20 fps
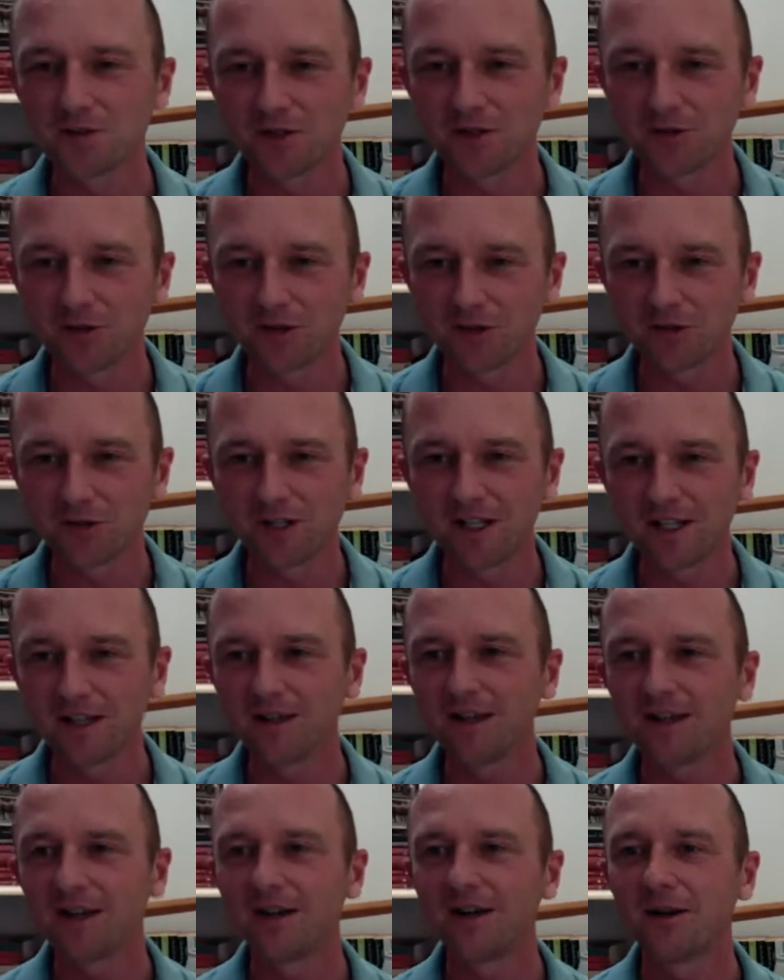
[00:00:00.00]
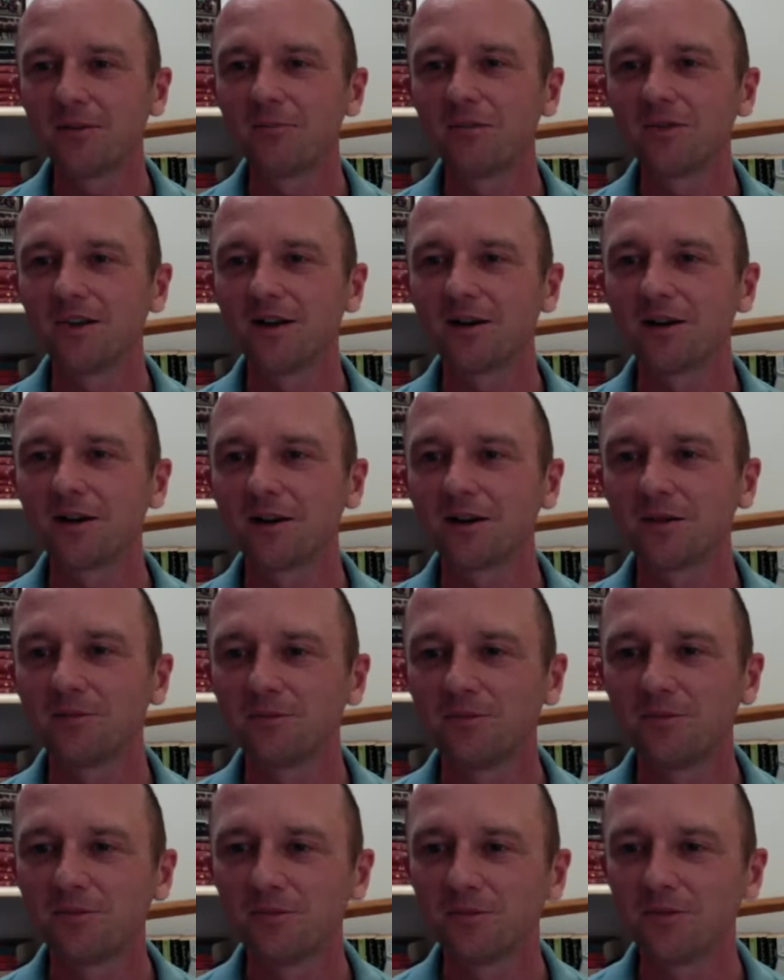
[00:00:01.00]
So if you haven't got any younger
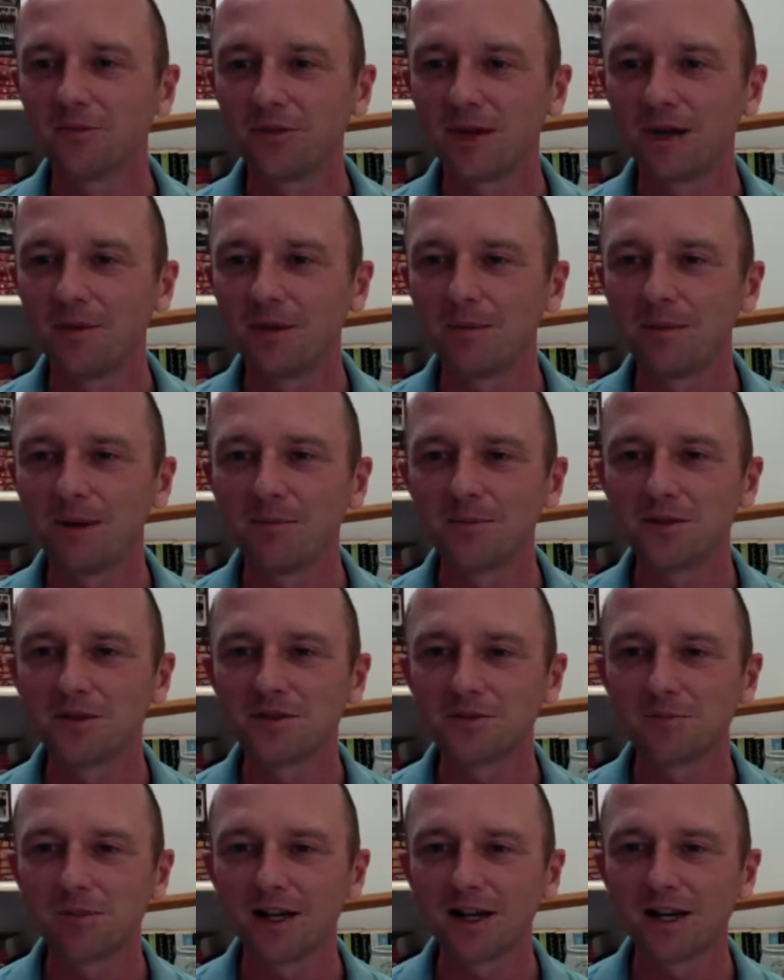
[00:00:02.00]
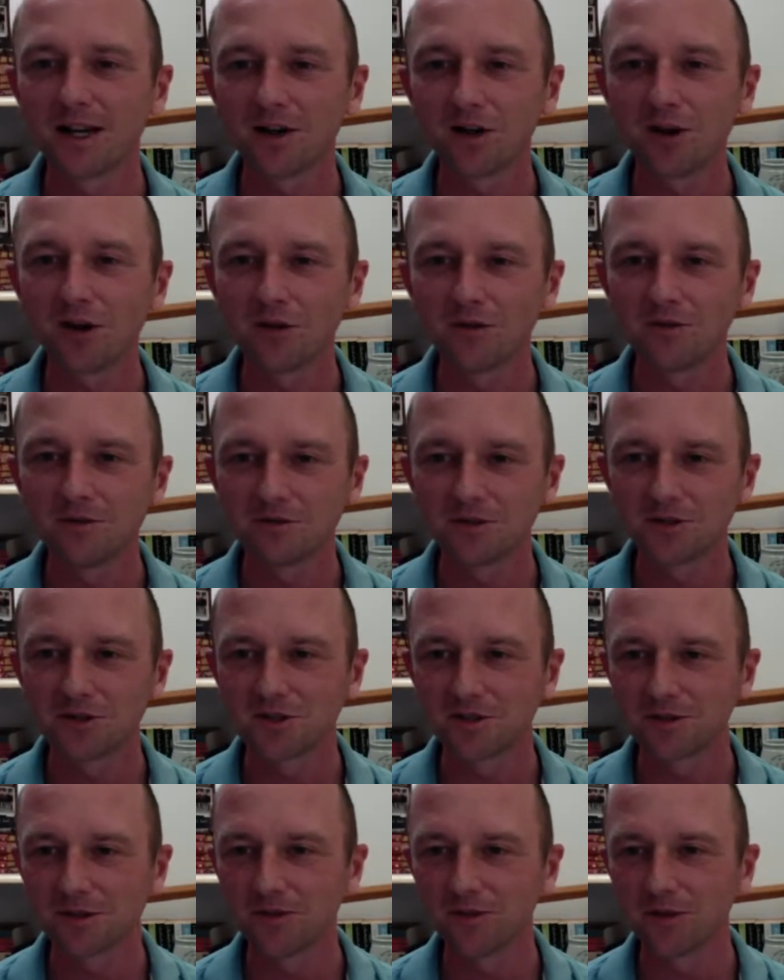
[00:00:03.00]
family members playing along,
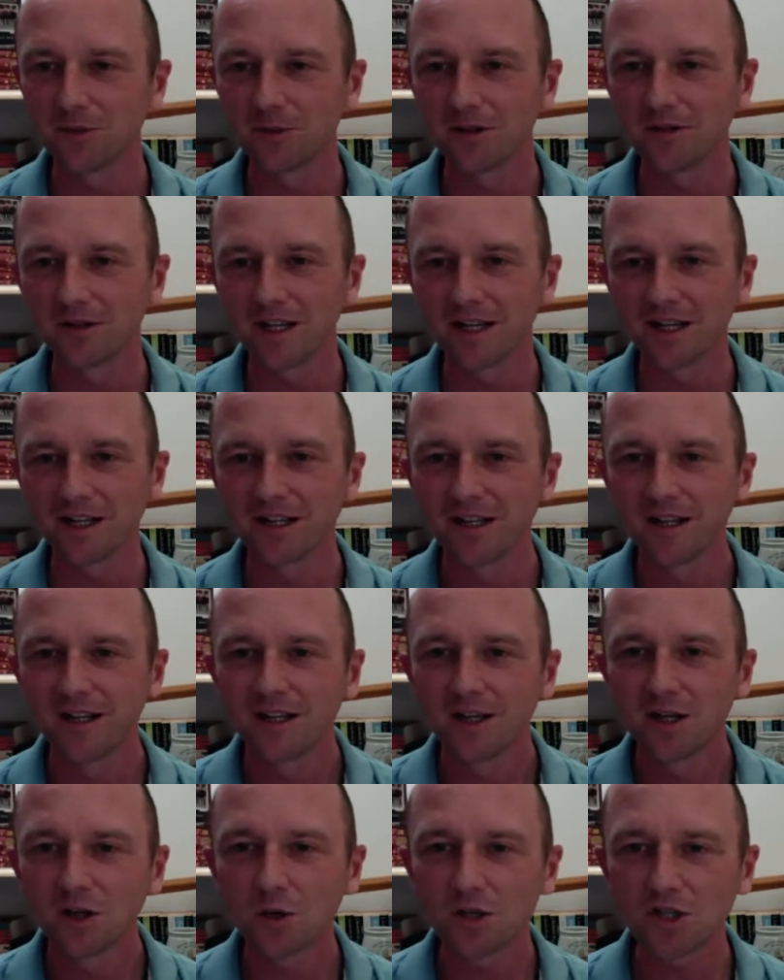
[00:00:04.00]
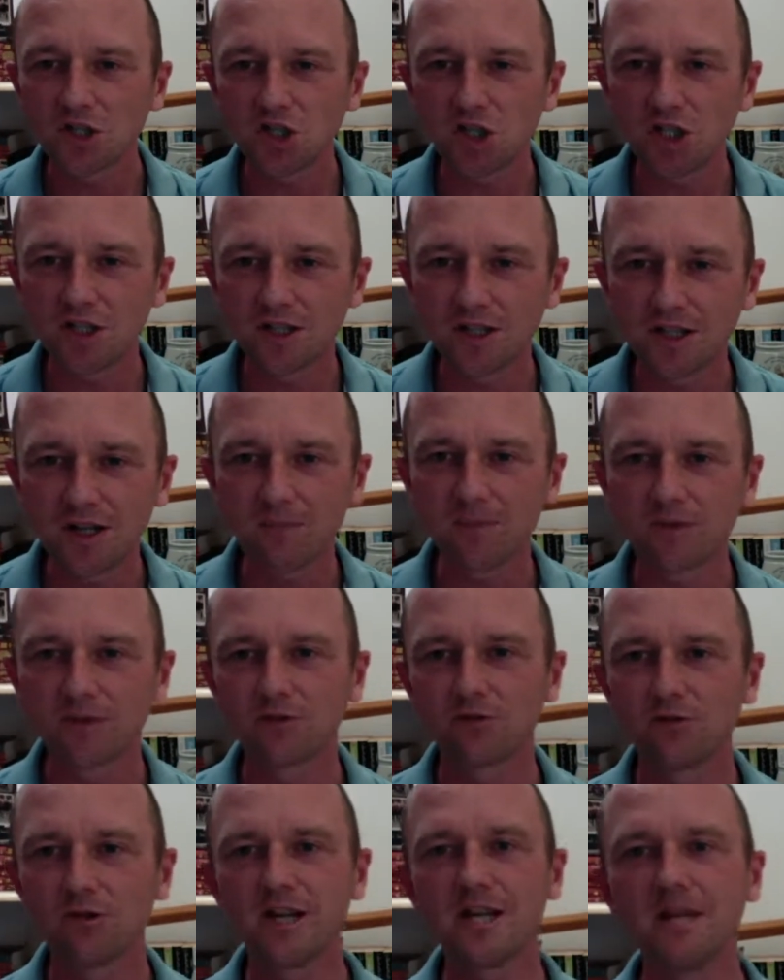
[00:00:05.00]
just to give you a bit of a hand. Question number
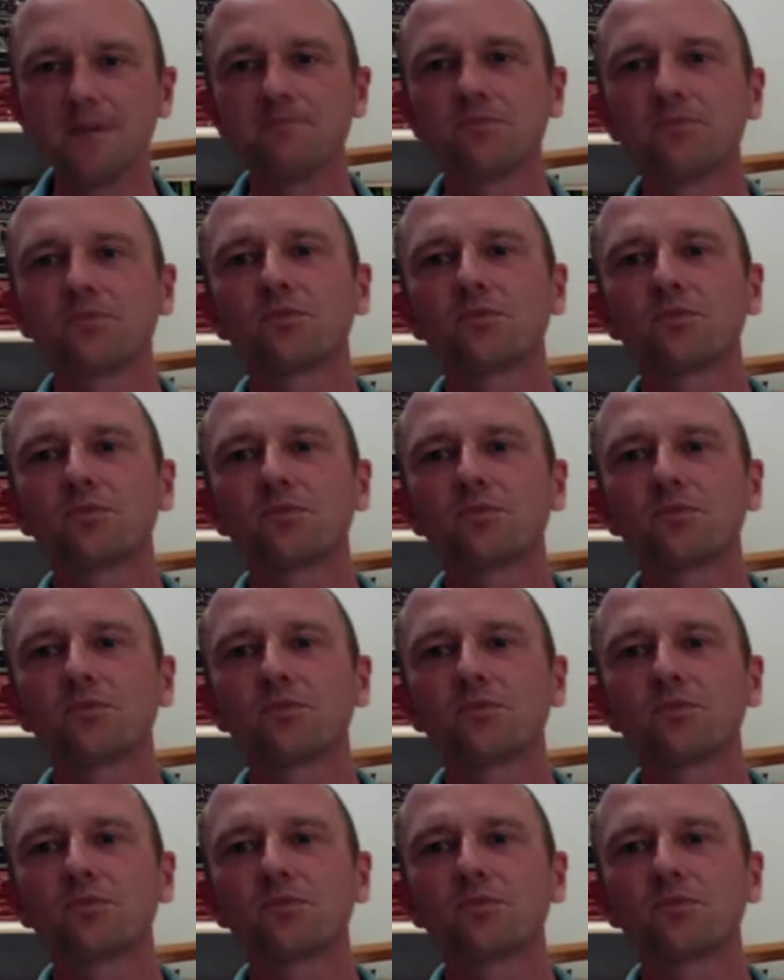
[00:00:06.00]
3.